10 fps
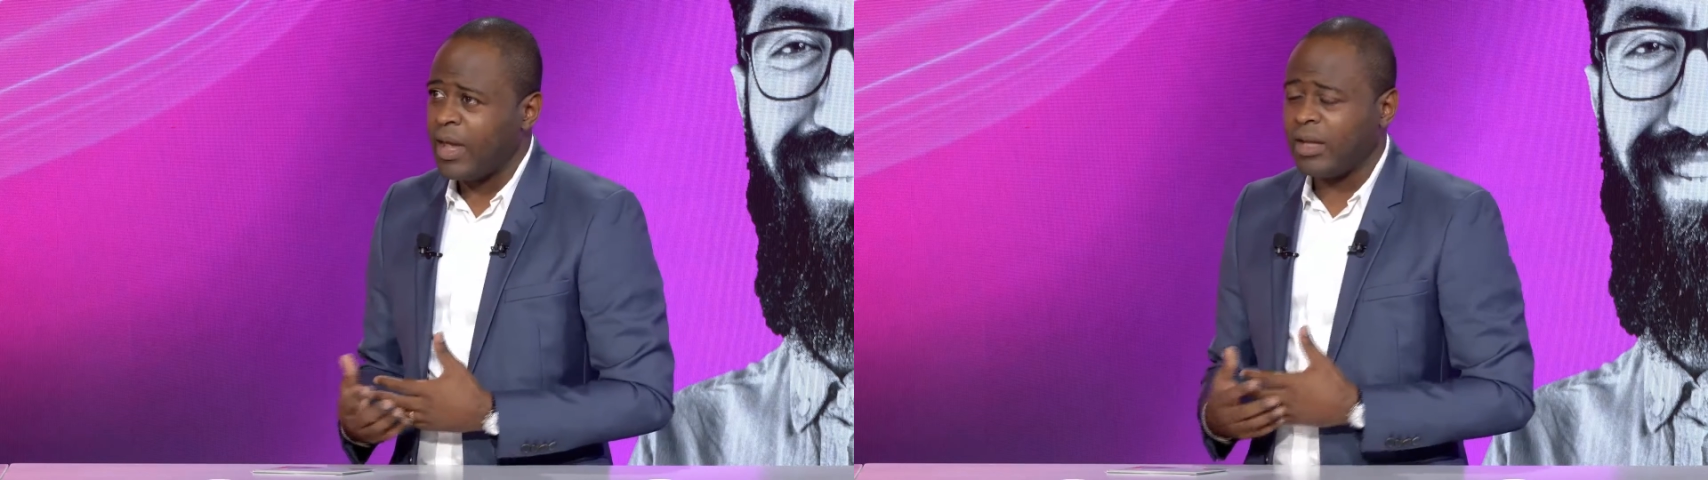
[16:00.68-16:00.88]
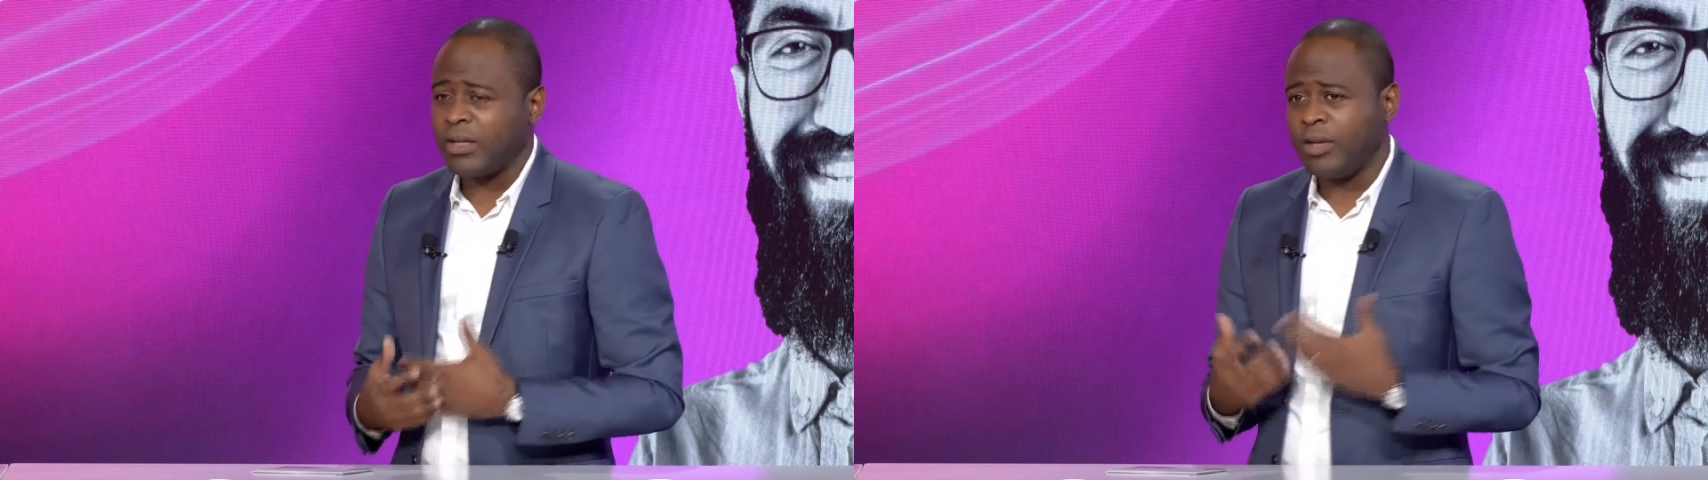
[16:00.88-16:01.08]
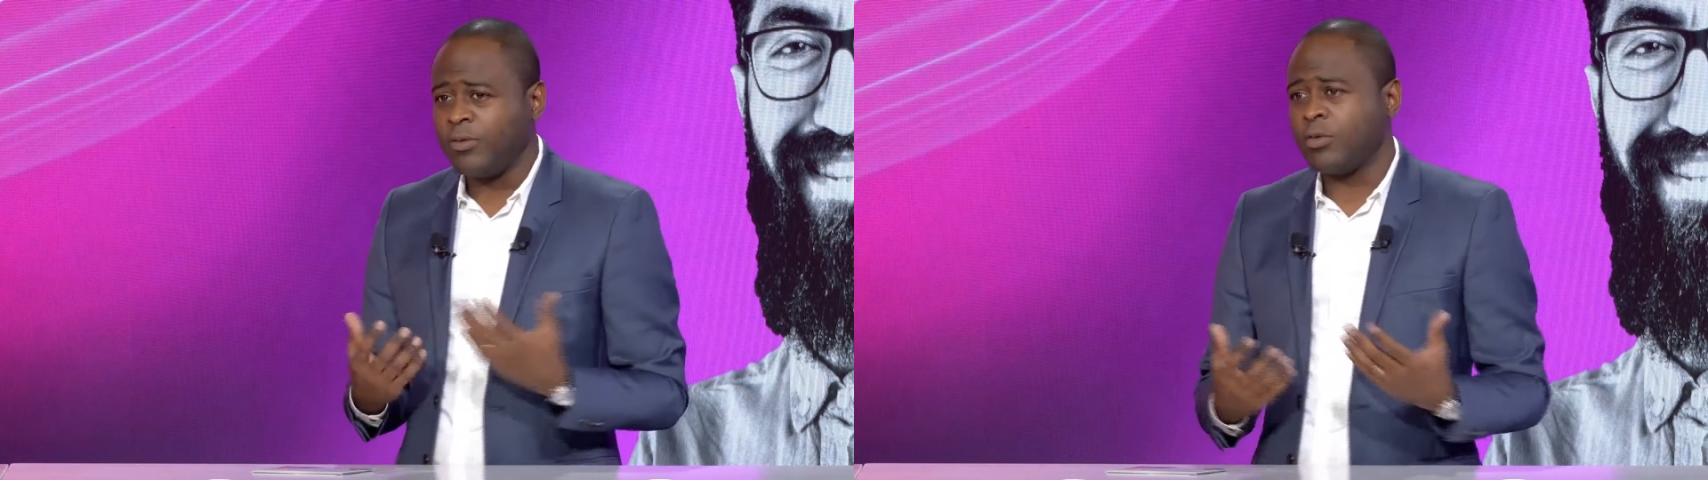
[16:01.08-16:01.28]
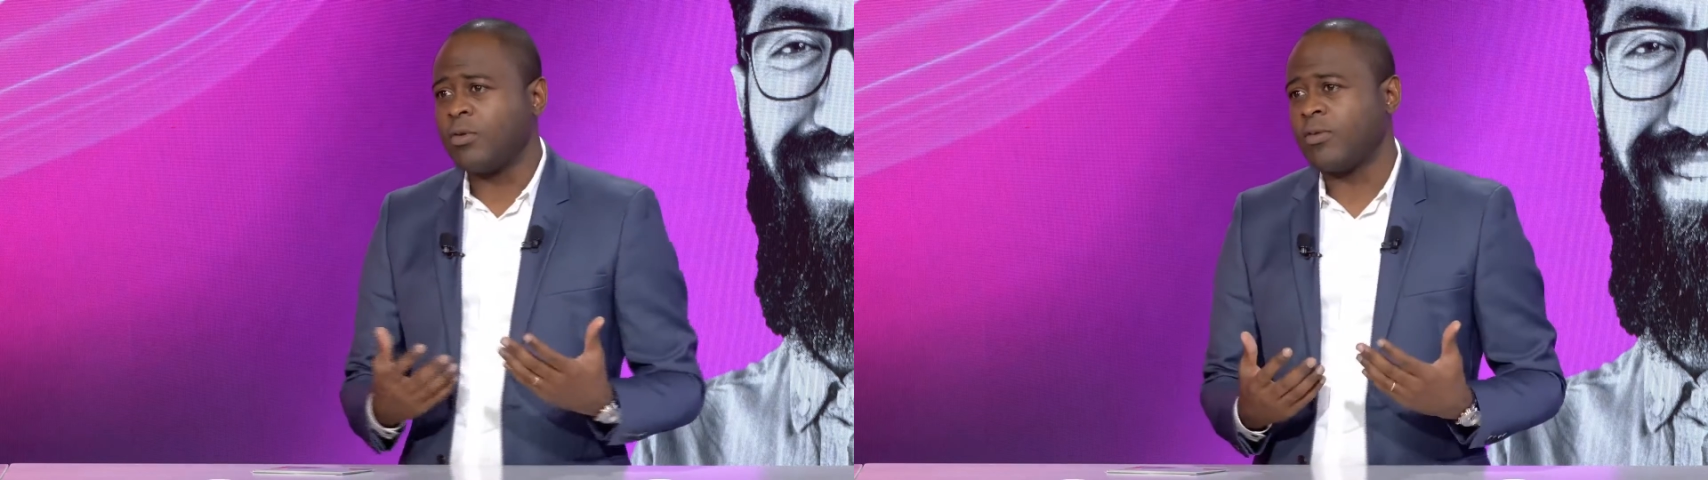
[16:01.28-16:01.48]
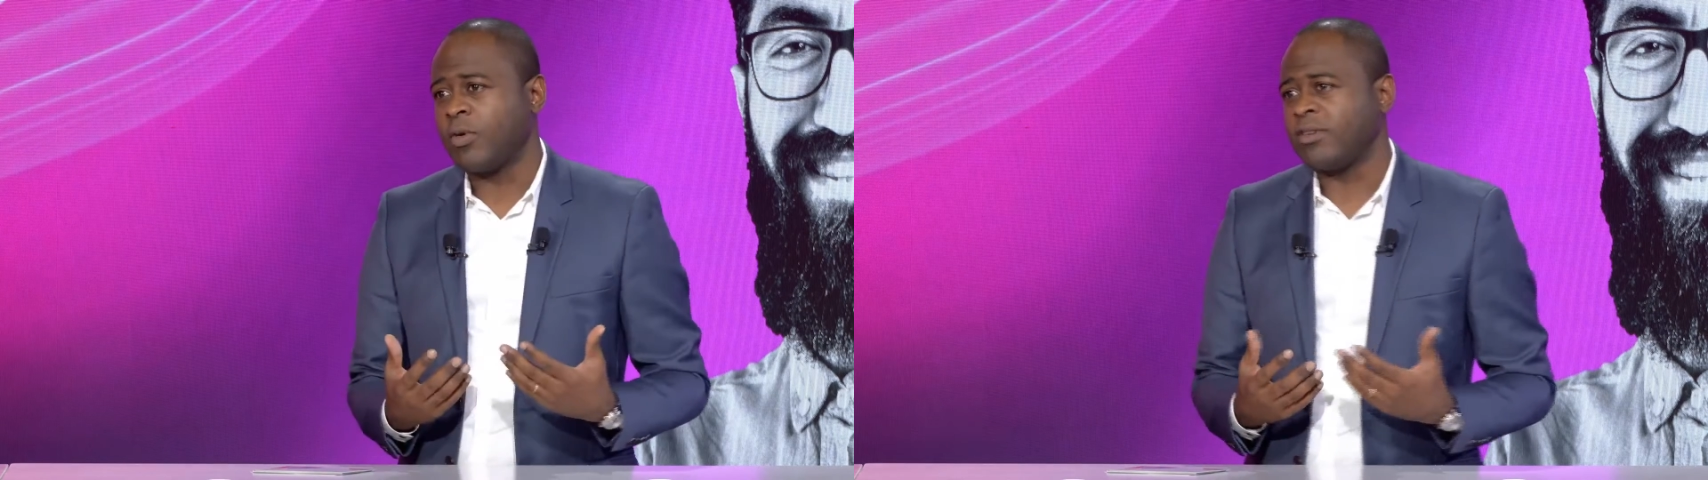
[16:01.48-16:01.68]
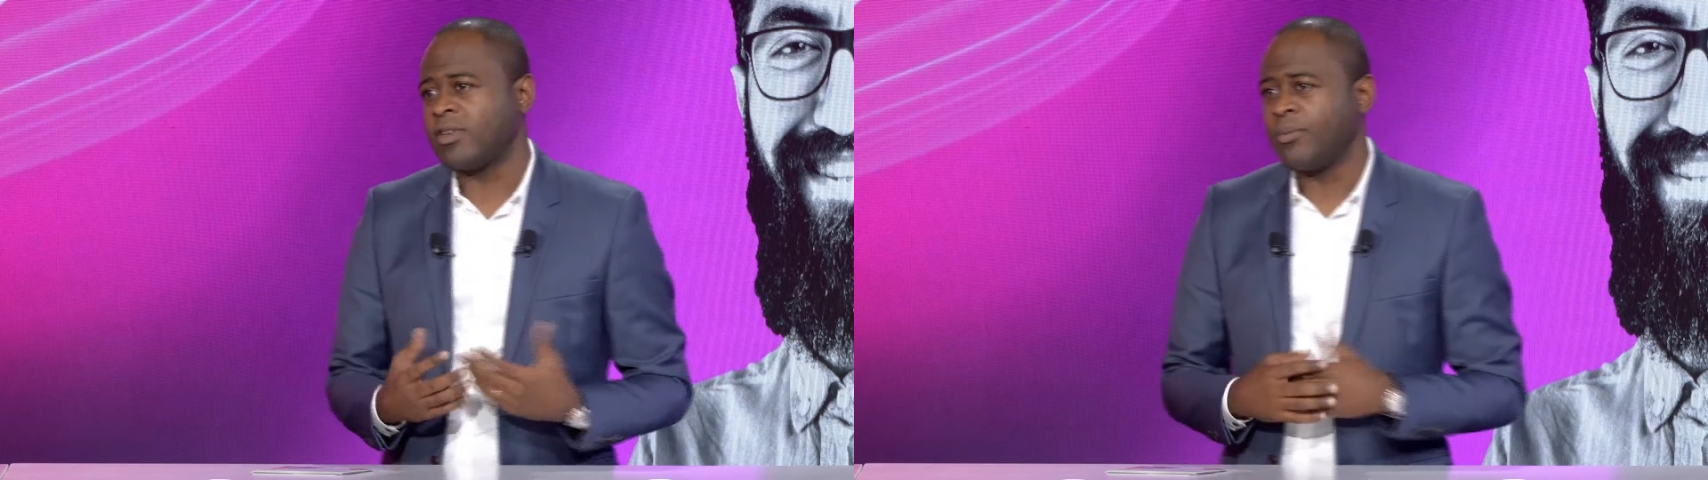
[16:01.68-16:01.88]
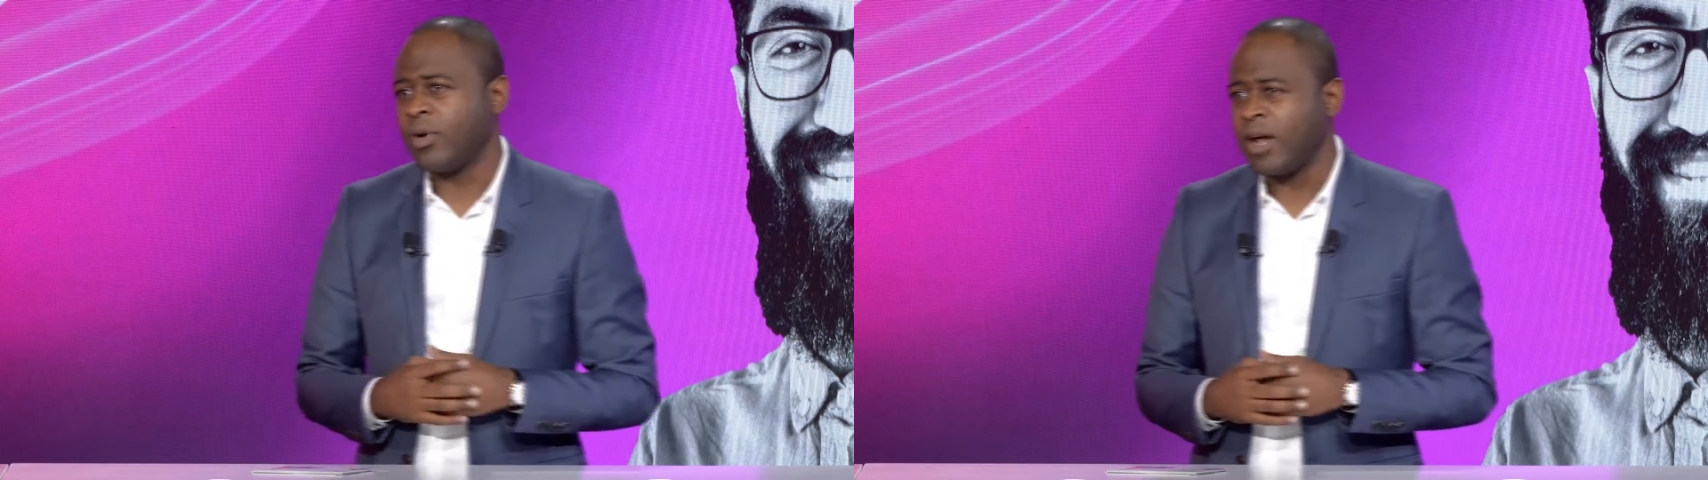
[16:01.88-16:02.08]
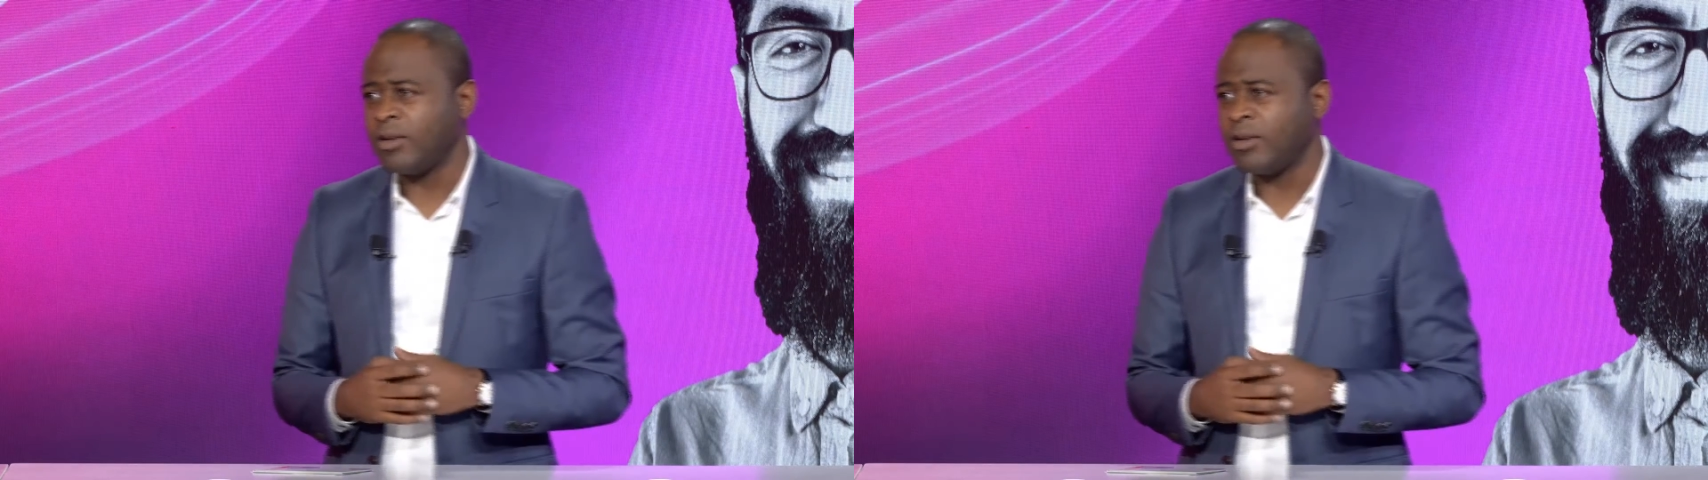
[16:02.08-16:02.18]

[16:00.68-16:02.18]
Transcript: And if you look, for example,